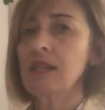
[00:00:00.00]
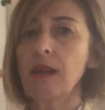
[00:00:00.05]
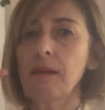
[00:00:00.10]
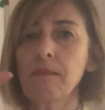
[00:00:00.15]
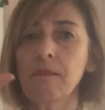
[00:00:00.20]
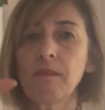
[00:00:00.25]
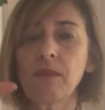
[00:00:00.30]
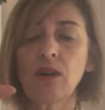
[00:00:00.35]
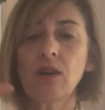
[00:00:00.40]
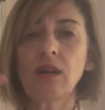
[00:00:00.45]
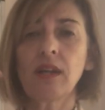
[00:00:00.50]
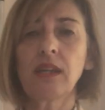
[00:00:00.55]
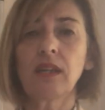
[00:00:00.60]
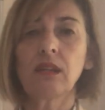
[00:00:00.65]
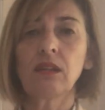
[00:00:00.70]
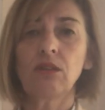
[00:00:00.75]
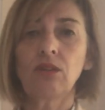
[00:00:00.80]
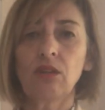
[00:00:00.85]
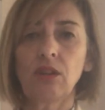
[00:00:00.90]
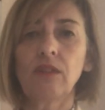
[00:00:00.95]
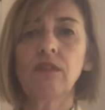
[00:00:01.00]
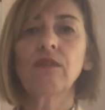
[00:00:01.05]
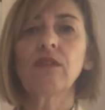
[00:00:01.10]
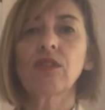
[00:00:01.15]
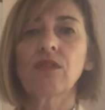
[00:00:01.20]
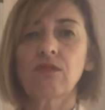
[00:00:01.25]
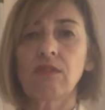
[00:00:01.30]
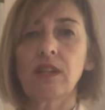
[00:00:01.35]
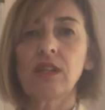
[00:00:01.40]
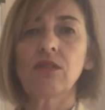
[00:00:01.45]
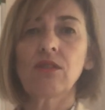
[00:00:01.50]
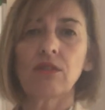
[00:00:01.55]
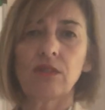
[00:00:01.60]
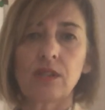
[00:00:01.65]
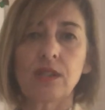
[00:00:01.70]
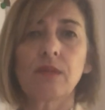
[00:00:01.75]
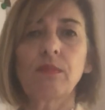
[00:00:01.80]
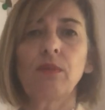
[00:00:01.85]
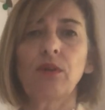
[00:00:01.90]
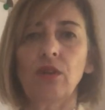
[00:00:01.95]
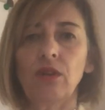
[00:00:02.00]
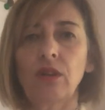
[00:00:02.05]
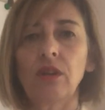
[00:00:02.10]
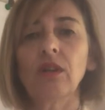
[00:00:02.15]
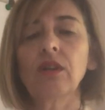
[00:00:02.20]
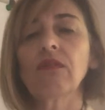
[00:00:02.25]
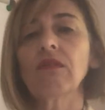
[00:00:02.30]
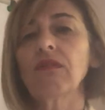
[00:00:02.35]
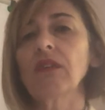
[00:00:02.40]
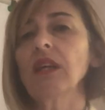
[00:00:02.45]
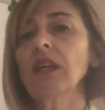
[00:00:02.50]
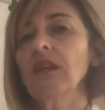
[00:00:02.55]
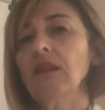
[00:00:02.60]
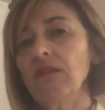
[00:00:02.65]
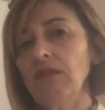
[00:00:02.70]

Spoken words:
and buying it, for $3 per thing.